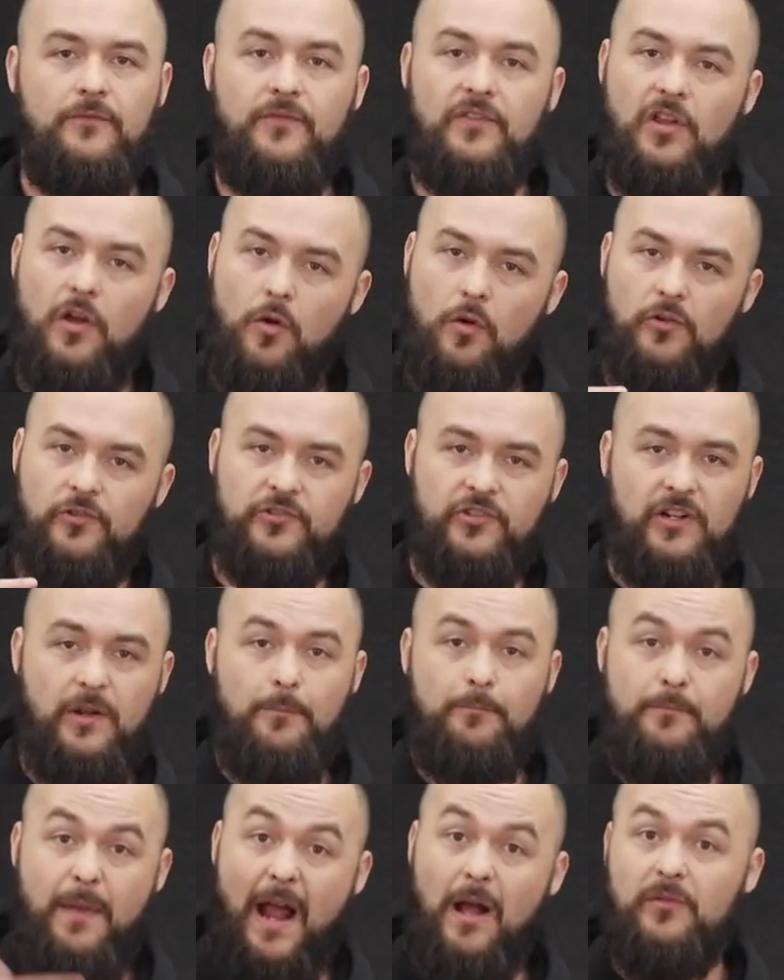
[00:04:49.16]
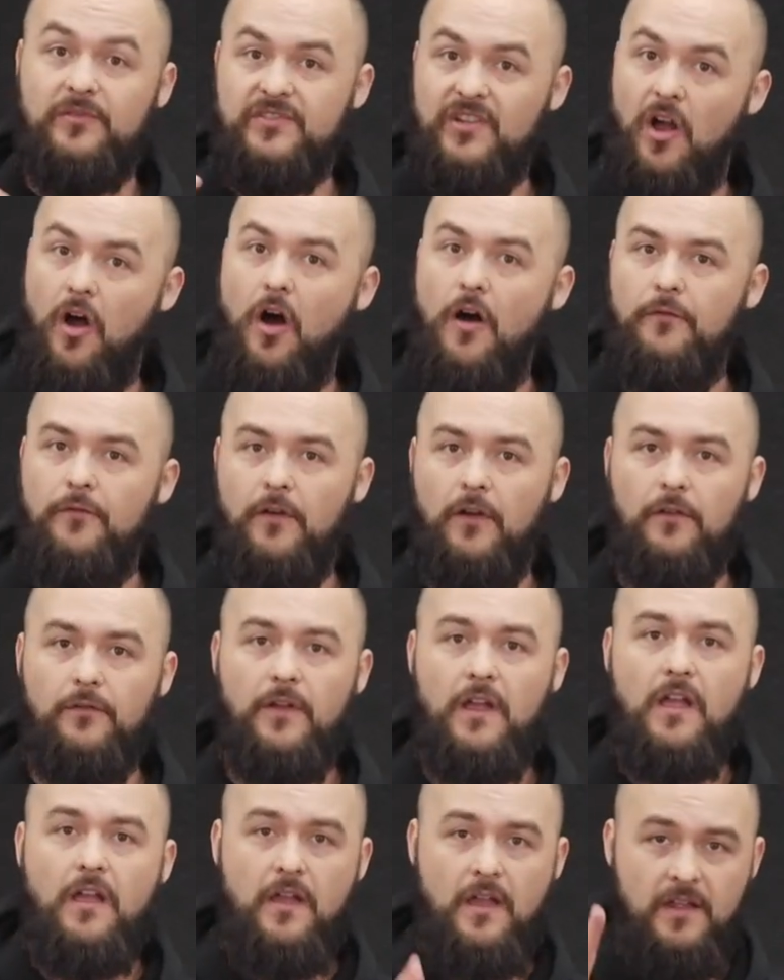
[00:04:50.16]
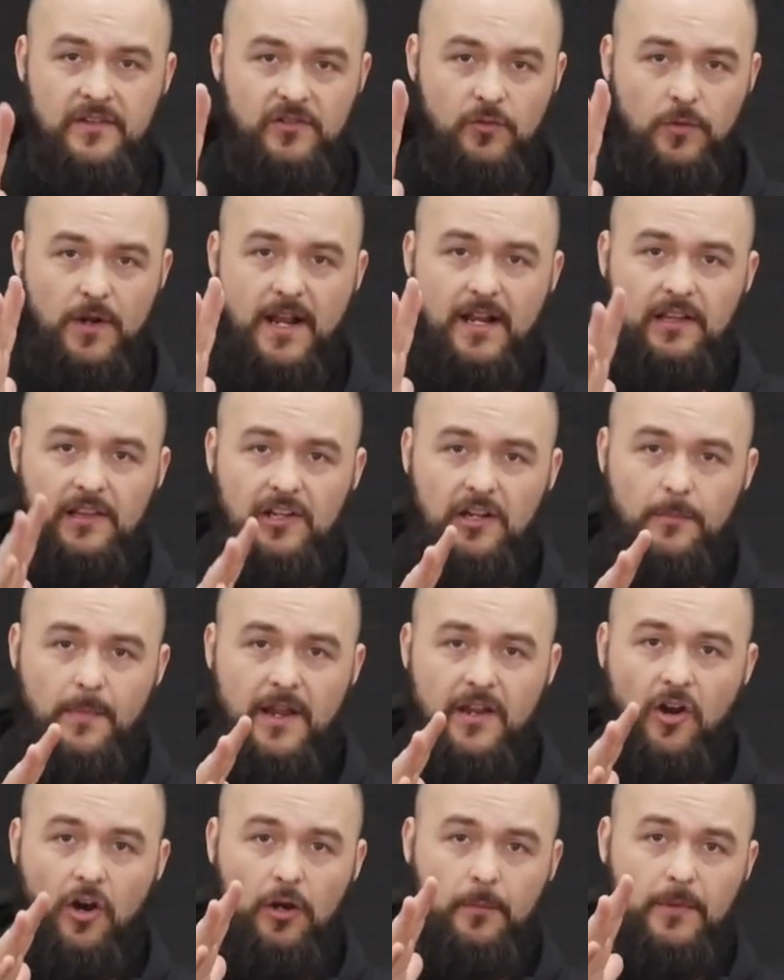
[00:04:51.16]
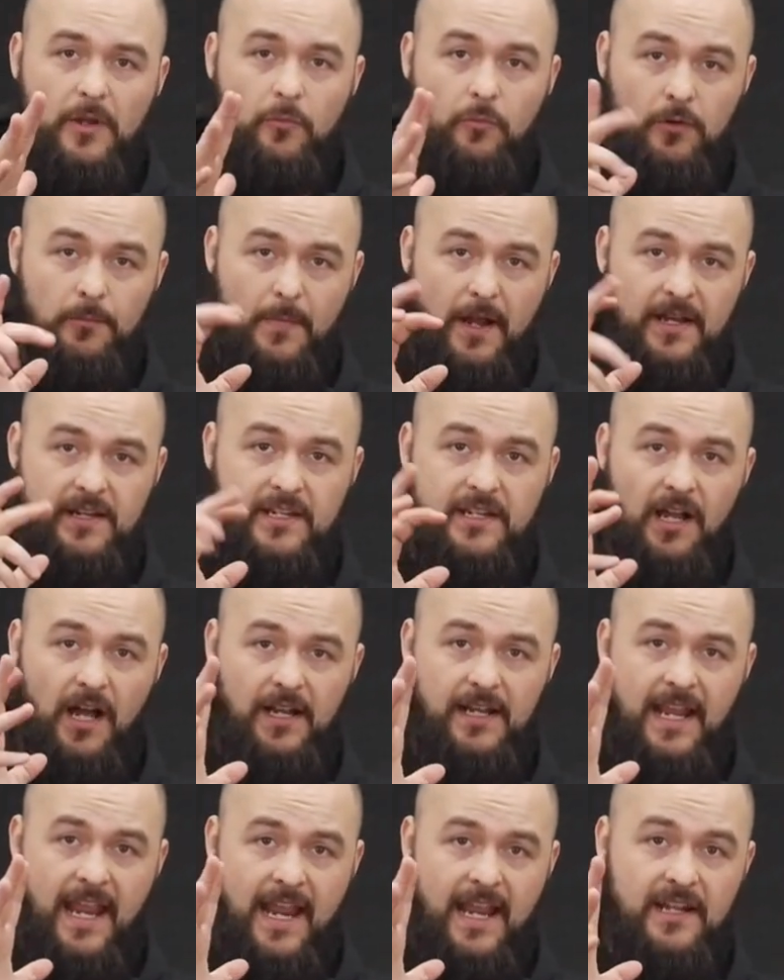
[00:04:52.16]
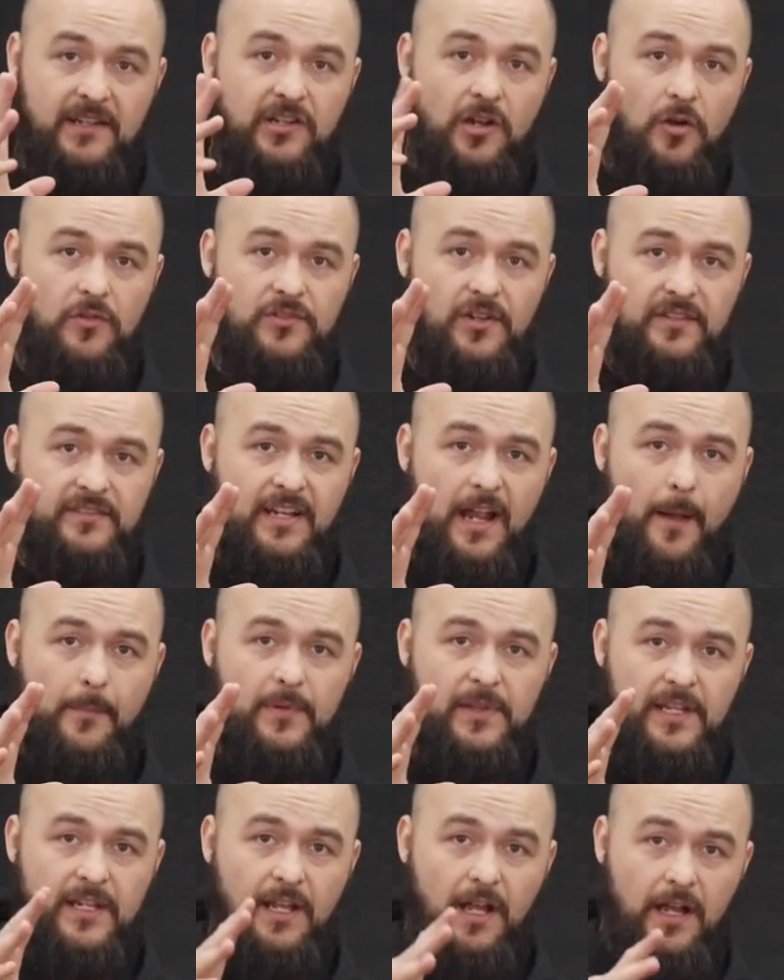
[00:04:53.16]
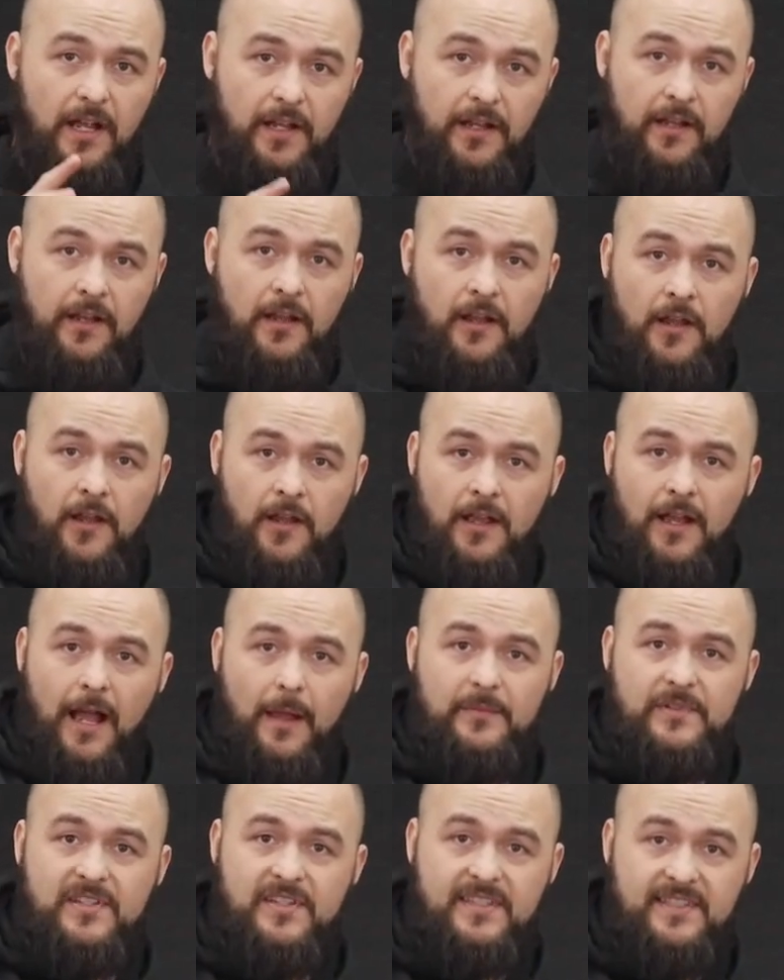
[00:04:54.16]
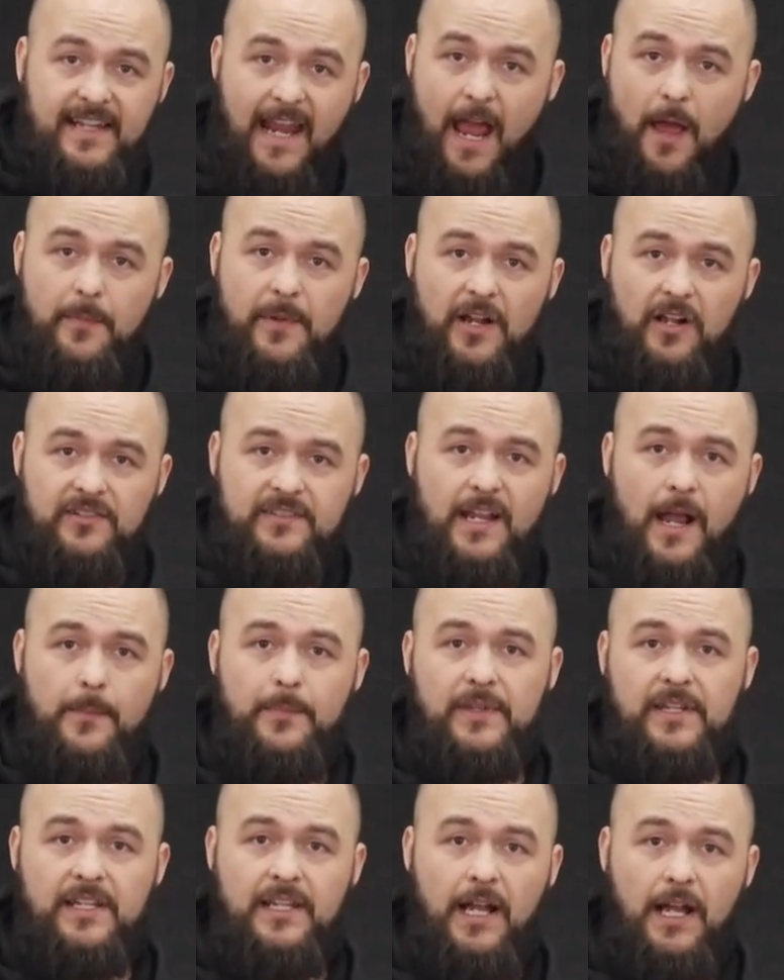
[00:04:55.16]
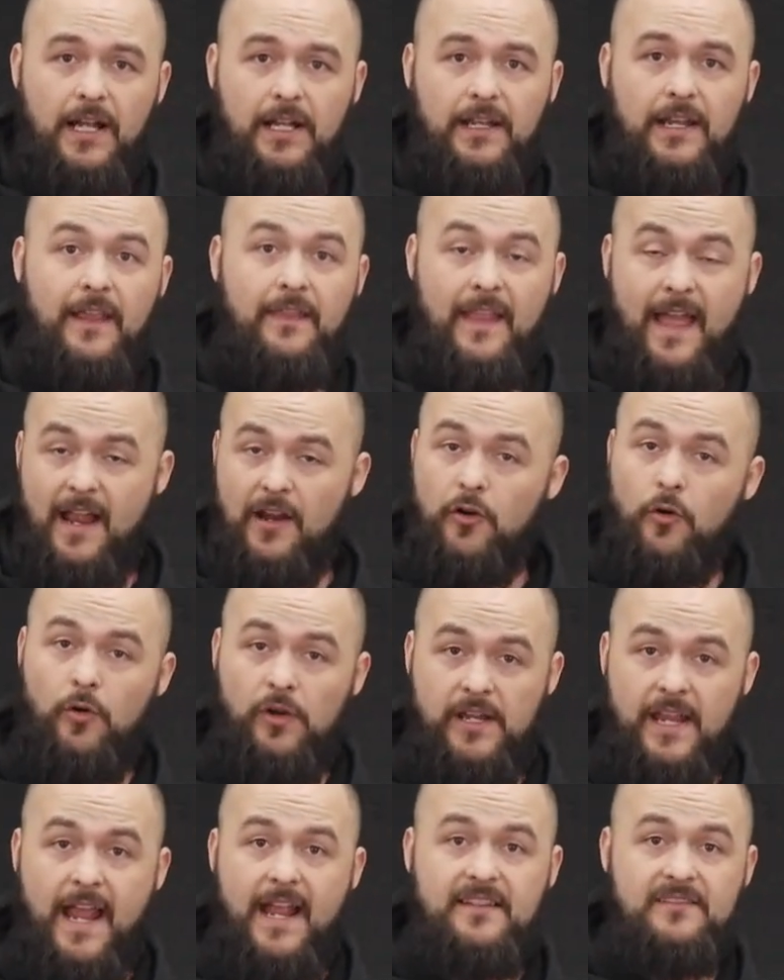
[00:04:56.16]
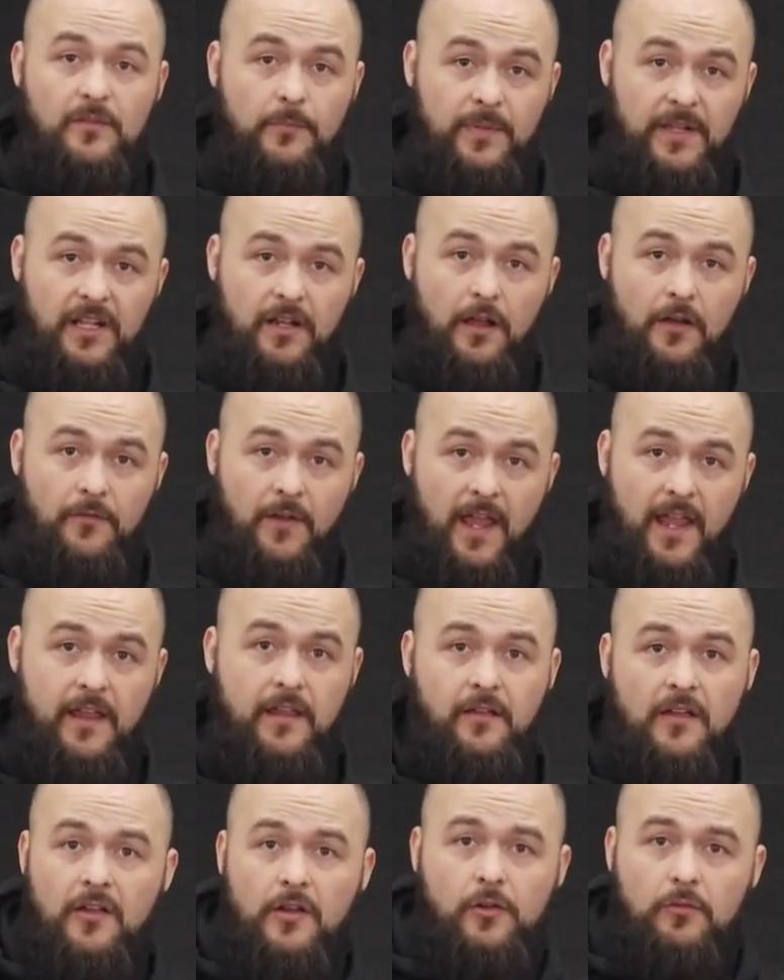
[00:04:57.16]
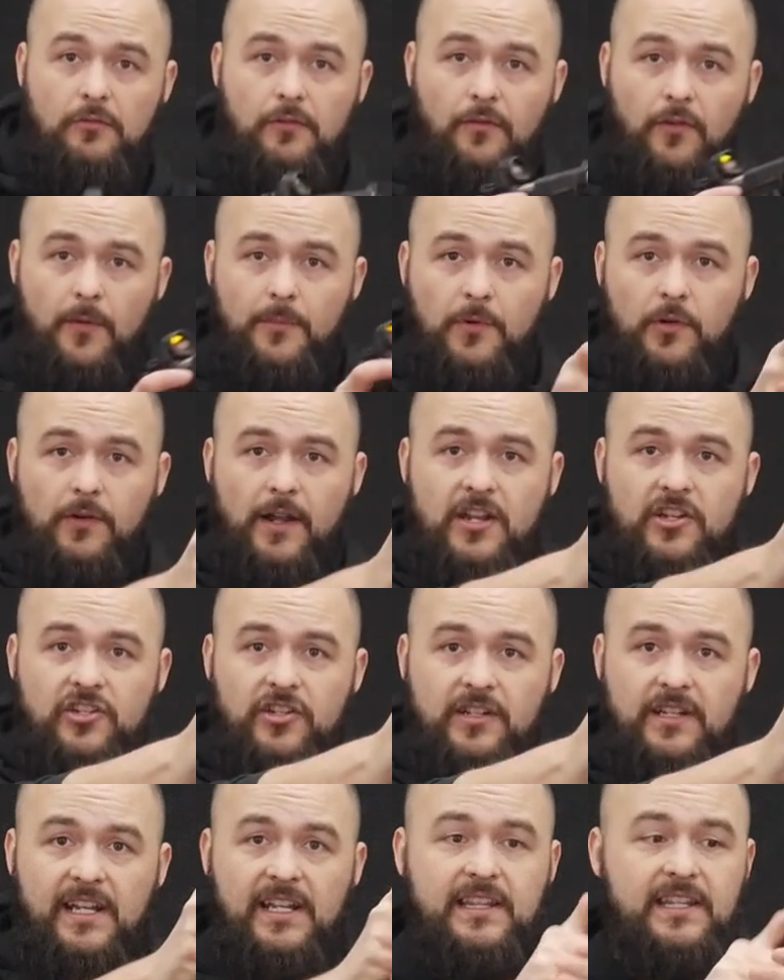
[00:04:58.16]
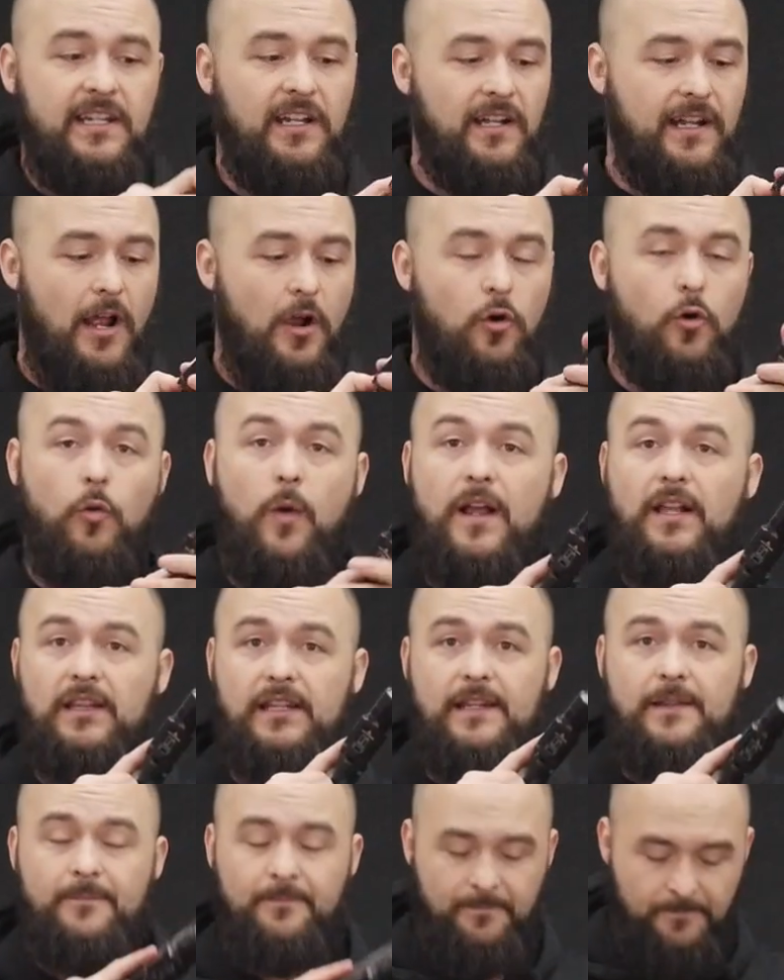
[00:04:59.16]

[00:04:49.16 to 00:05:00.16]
for the holster to bounce off of. So when I clear my garment, when my gun hand goes on top of the gun, I'm stabbing on top of the gun, and that creates a bit of a reverberation to get the gun out quickly.